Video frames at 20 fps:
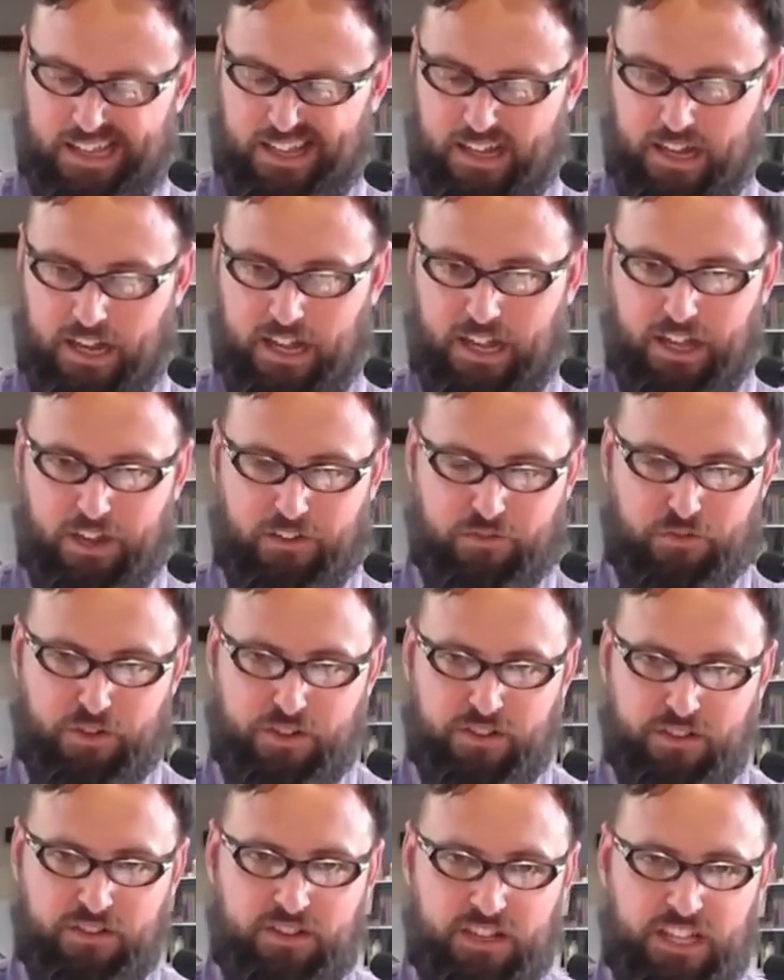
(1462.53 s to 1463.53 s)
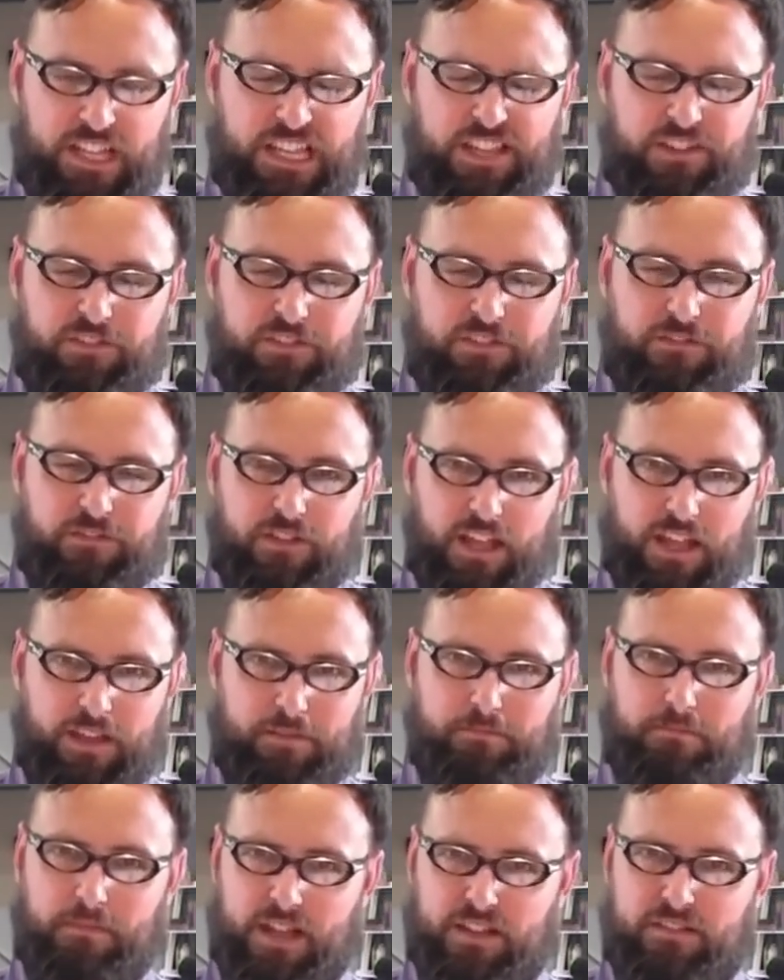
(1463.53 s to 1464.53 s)
I have received a
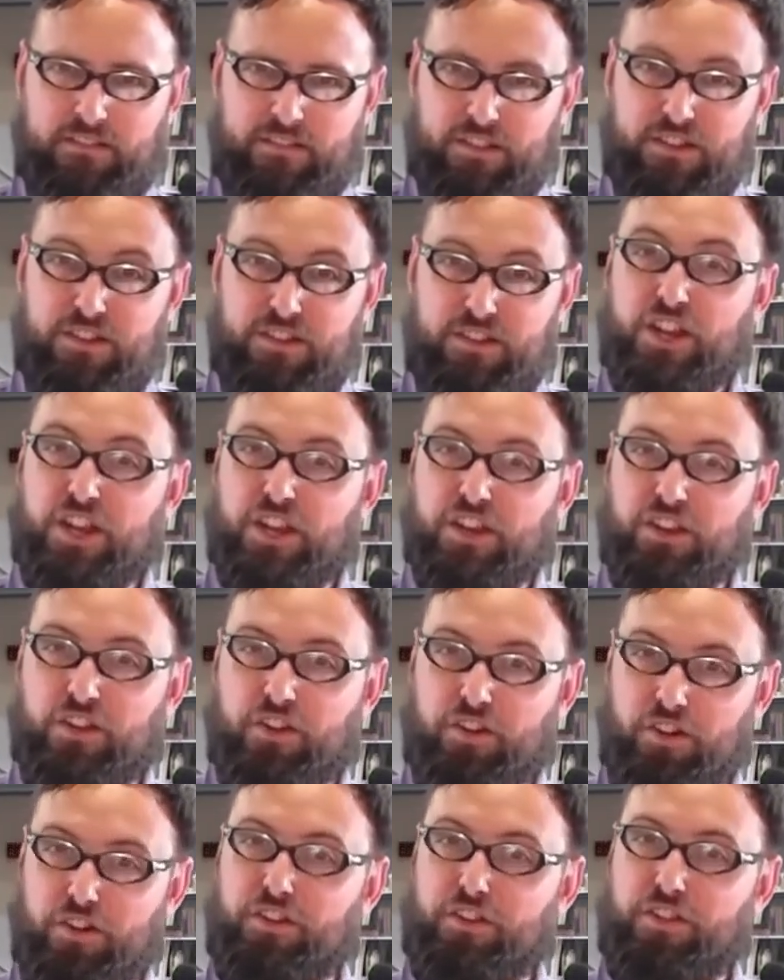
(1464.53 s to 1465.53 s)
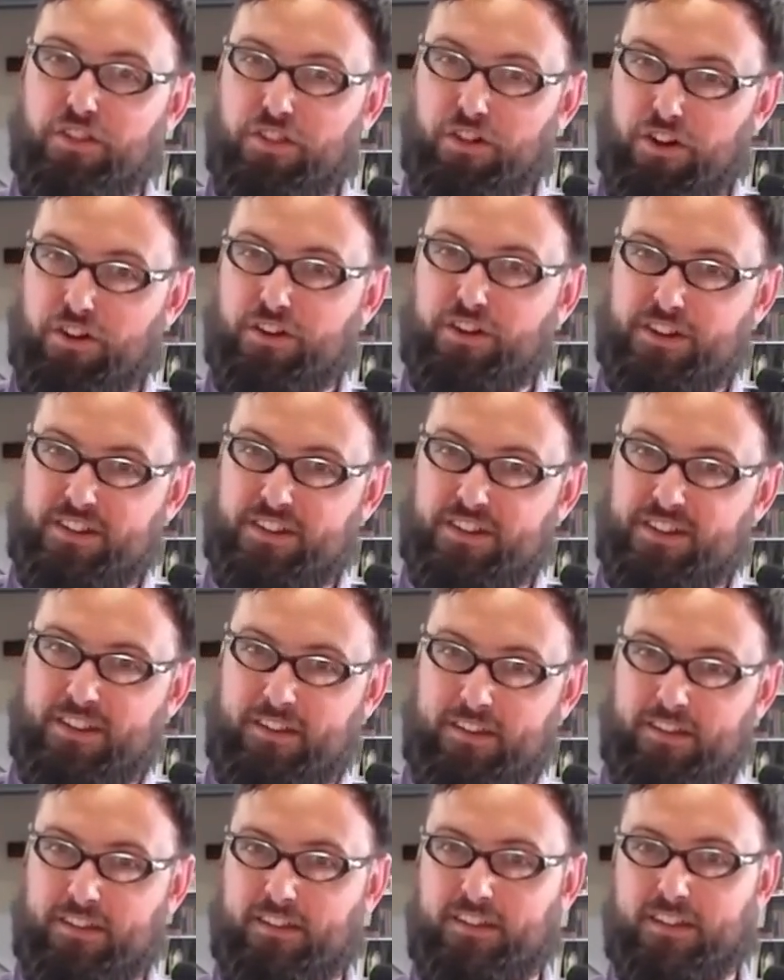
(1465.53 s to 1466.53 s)
message in good
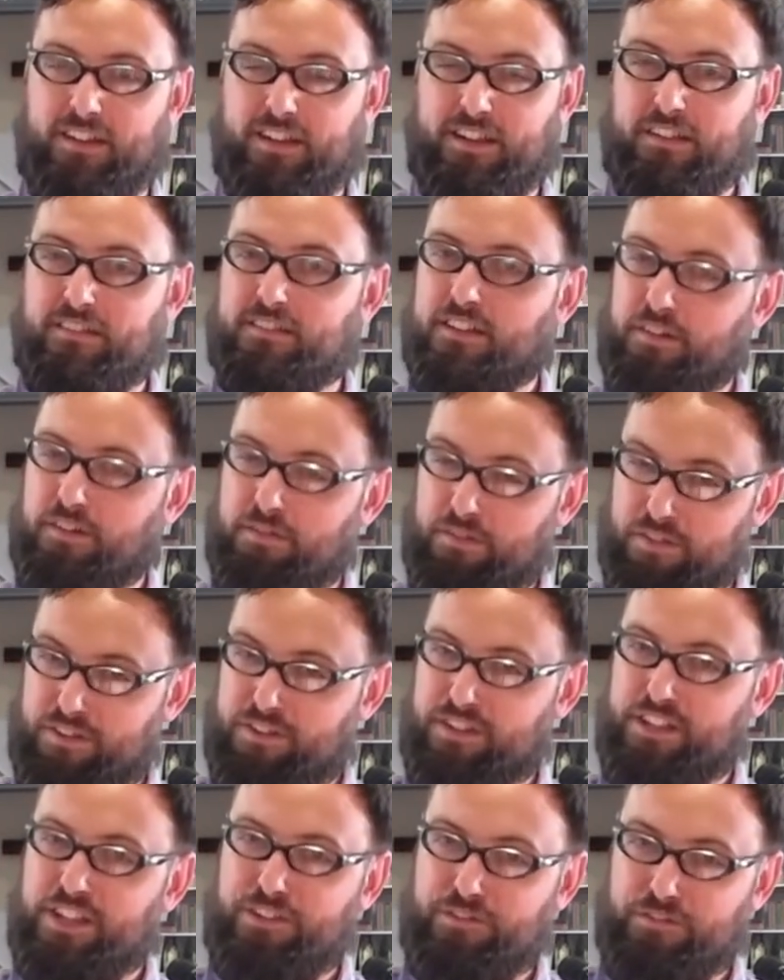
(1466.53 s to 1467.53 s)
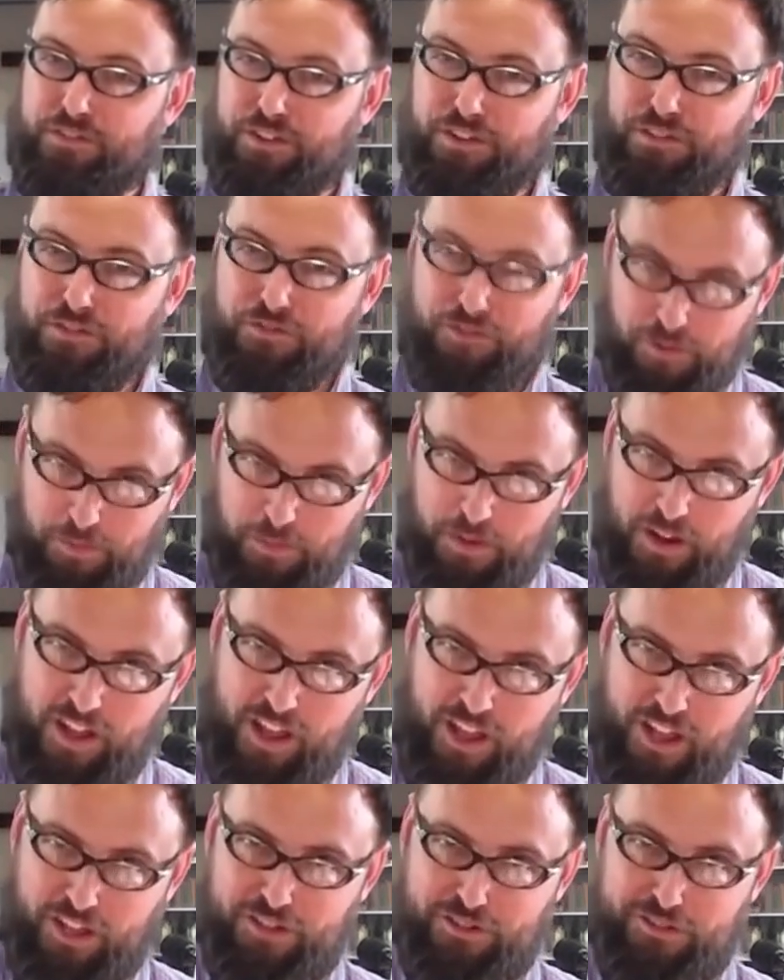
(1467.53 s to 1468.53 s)
authority because I received it from an
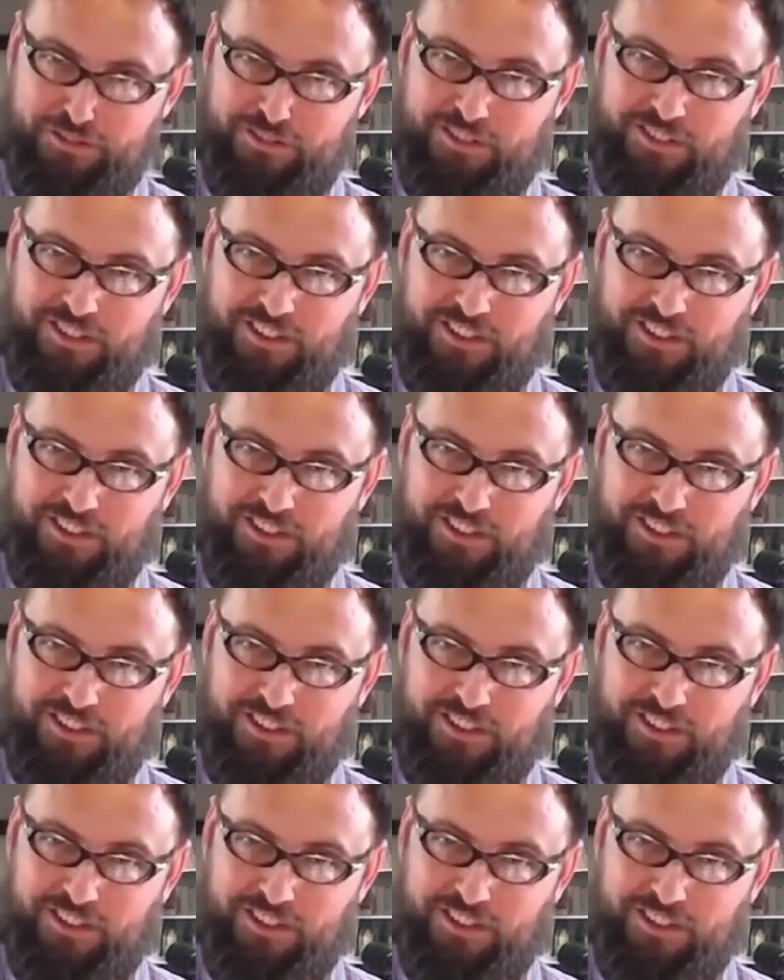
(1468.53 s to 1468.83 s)
angel.